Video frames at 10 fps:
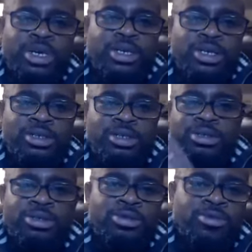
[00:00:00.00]
like
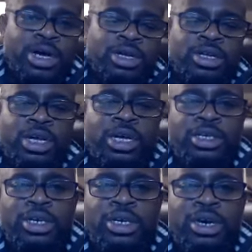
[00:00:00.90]
wet clay and
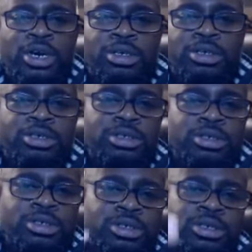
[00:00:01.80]
it's like, oh,
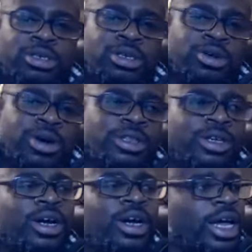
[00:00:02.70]
go out
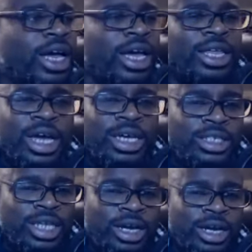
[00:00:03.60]
there.
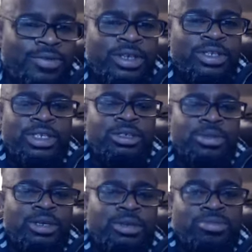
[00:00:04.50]
That's not convincing to
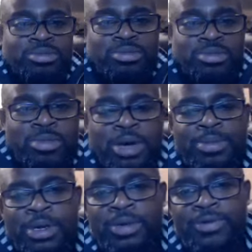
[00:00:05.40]
me.
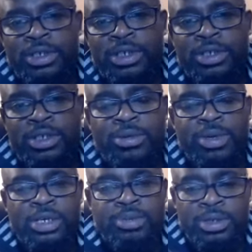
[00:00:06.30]
Maybe convincing to someone
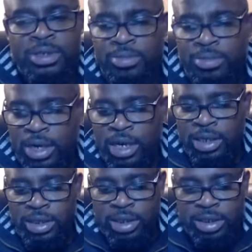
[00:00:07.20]
else, but to me,
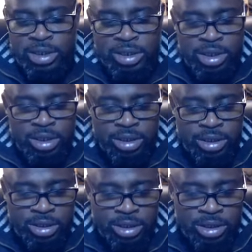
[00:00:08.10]
it's
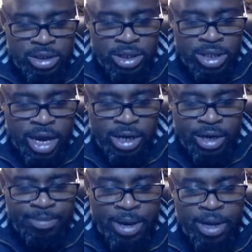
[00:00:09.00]
not a
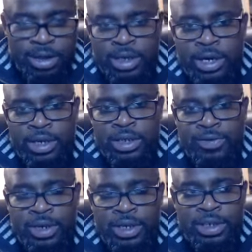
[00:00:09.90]
compelling
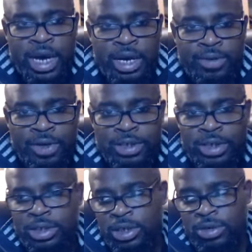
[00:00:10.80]
narrative and it's not
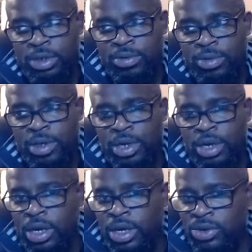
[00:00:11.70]
convincing. So too with
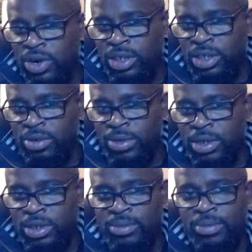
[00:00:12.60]

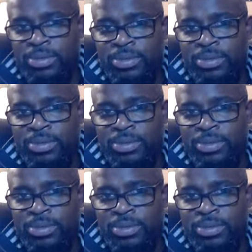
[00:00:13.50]
transhumanism.